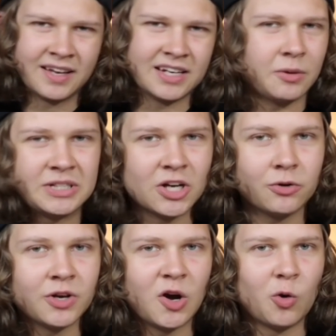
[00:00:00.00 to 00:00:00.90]
Now we
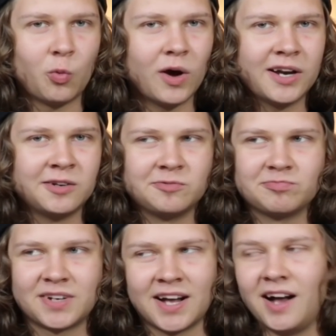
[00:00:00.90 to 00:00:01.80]
don't know what
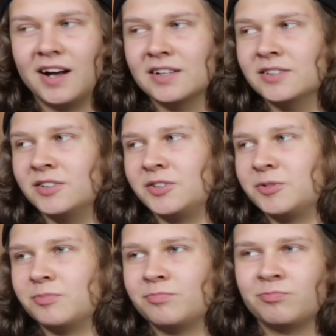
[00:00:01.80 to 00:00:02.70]

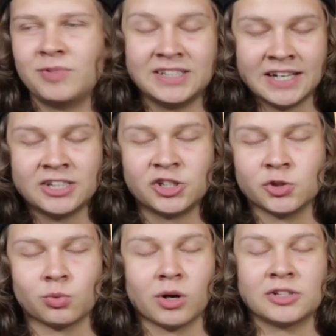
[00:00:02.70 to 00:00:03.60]
Khan's
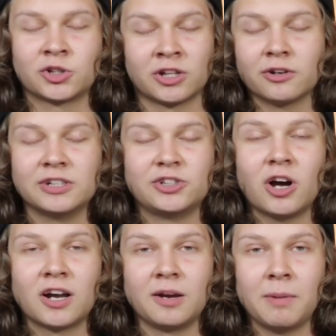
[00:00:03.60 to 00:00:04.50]
intentions were. It's clear he's
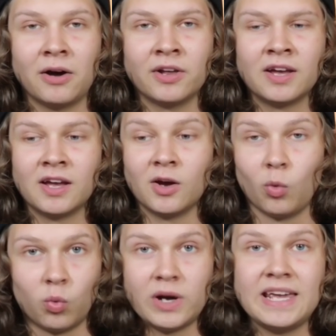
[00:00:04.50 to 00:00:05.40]
talking about
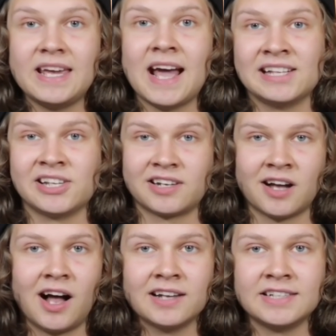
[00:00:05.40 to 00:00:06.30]
we, as in
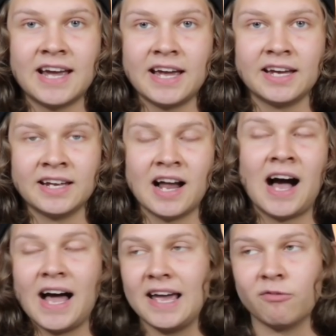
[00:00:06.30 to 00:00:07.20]
Kanye and
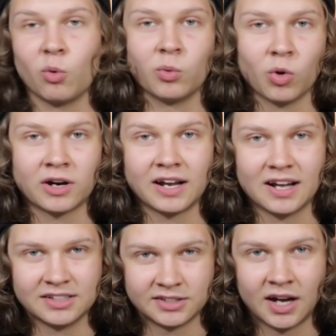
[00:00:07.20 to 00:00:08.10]
I, everyone working
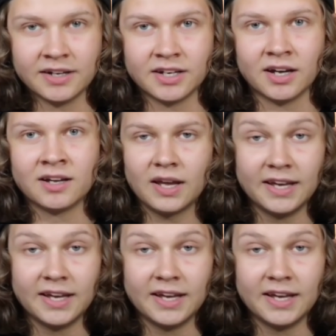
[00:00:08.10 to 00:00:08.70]
on Donda.